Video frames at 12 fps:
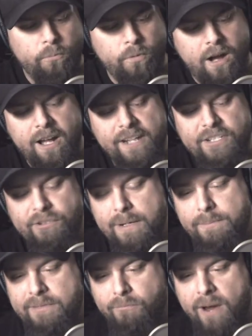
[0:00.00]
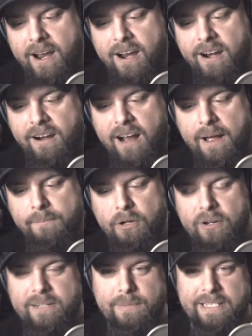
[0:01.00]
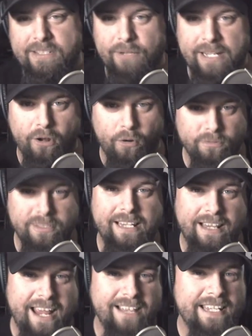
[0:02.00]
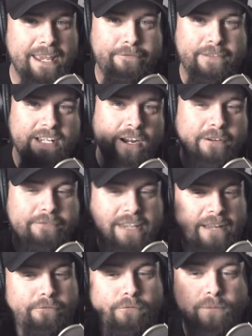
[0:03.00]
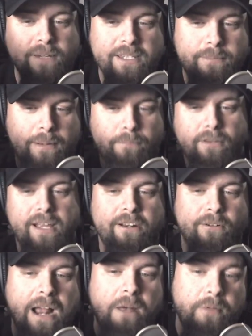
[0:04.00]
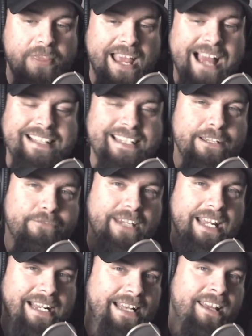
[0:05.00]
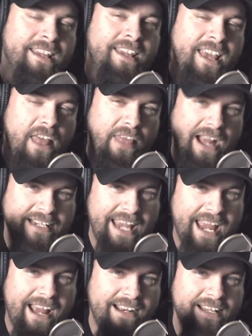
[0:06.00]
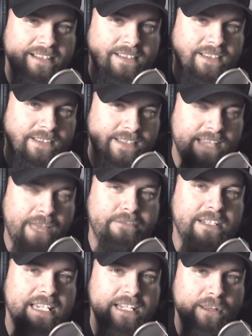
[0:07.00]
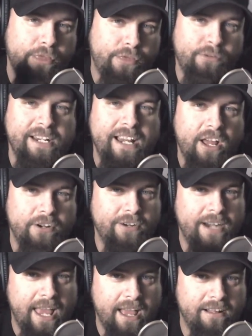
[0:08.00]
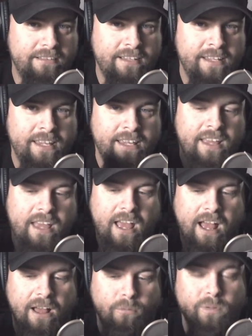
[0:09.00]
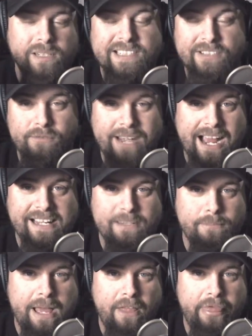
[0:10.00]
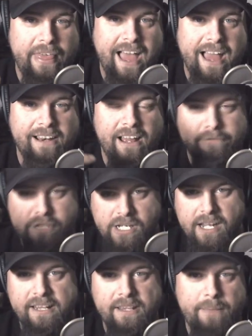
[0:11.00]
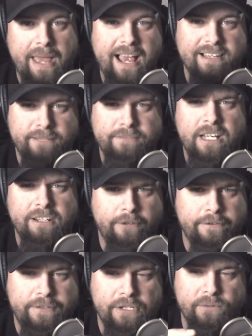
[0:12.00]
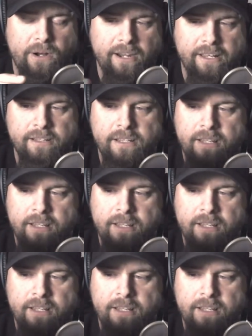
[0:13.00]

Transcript: on trips where I'm going to be doing only landscape photography, I've really been playing around with the idea of getting that Canon 70 to 300L. What's so nice about that, I've shot it in the past, I've done a review on it.